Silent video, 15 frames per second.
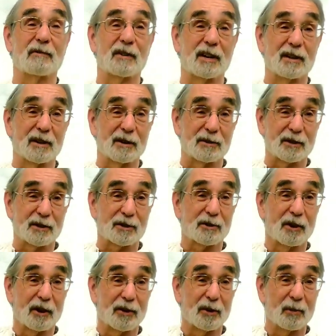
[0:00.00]
videos is
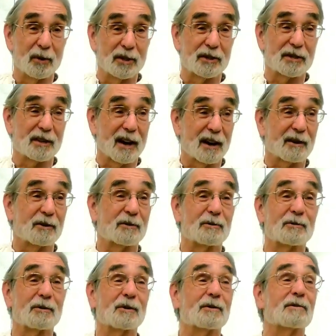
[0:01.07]
called The Woodstock
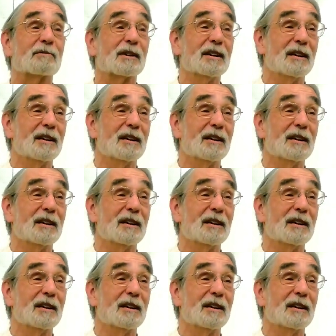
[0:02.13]
Guru.